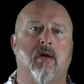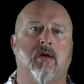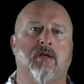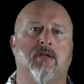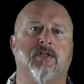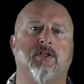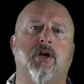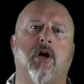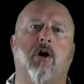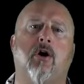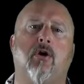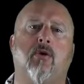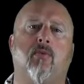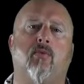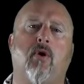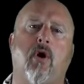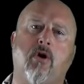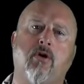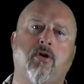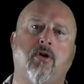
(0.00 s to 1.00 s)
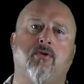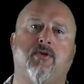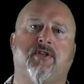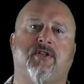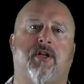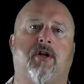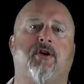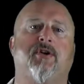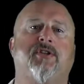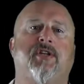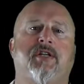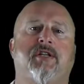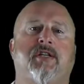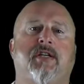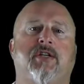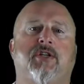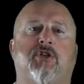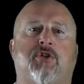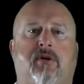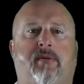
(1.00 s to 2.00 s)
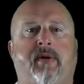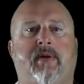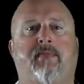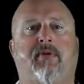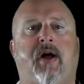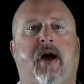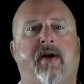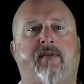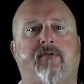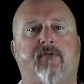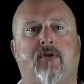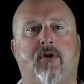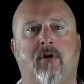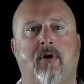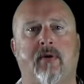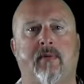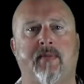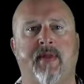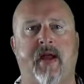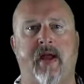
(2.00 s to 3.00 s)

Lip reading: So Roku is an OTT streaming platform.